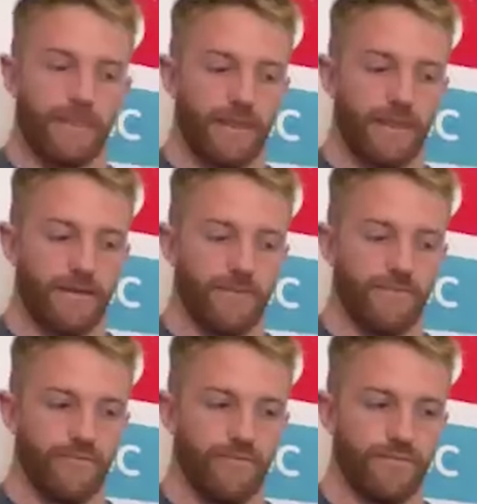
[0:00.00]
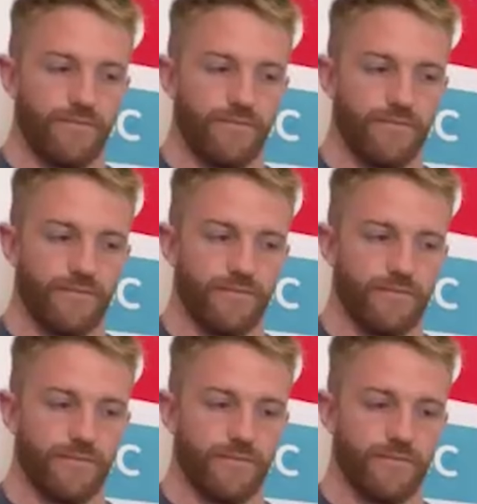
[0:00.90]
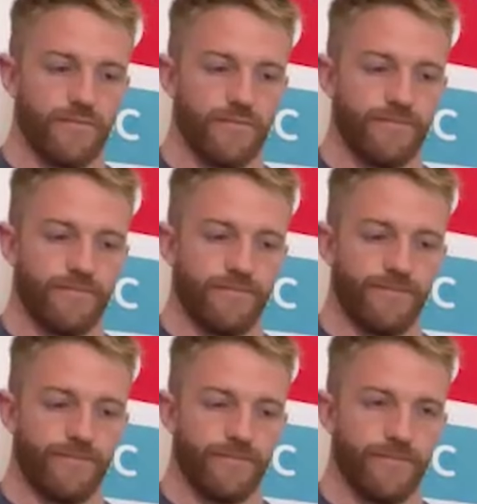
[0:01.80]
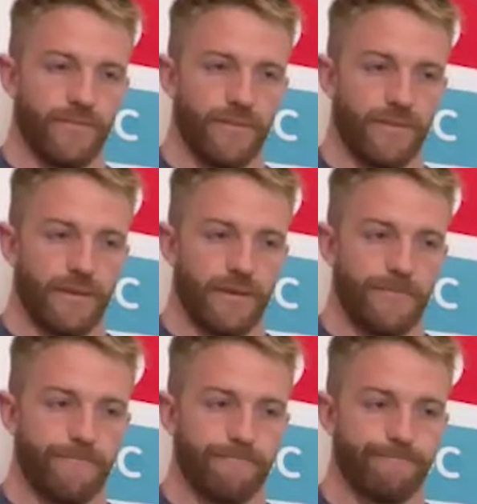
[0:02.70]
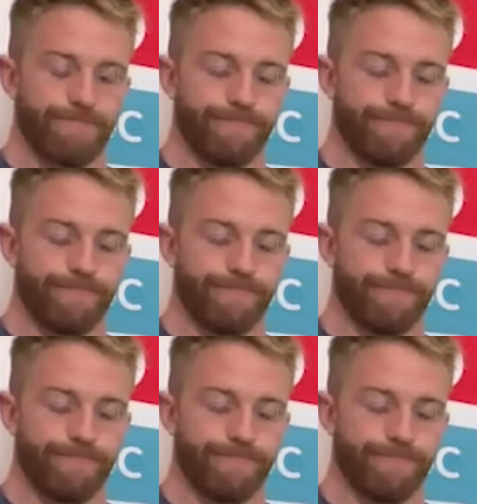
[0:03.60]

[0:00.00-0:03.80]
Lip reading: No words are spoken by the person on screen.